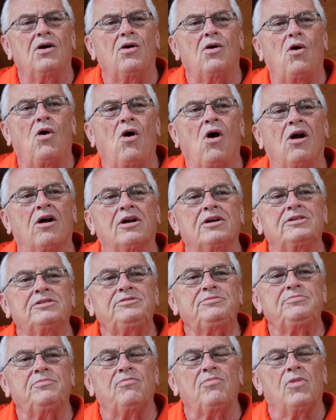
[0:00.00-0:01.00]
Or
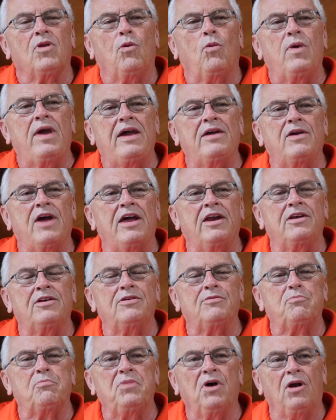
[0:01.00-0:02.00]

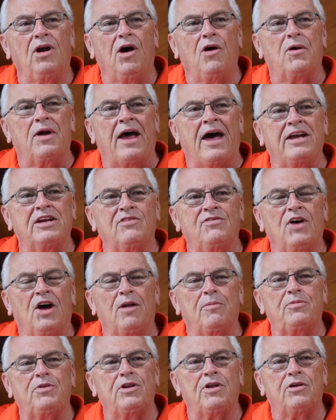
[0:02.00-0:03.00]
and Bill Lowe and I
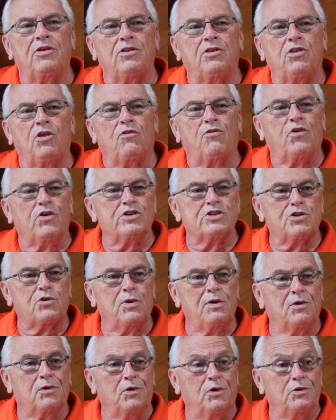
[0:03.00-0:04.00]
developed the first
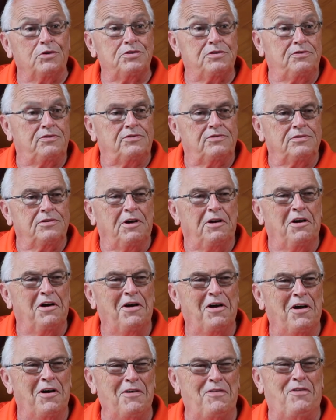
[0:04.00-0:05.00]
3 rules
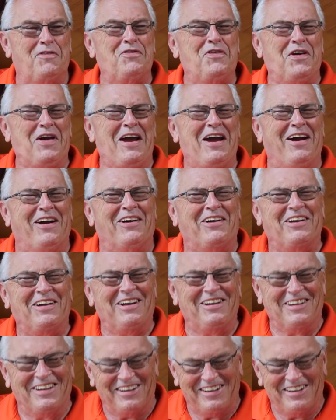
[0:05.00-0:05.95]
of fair.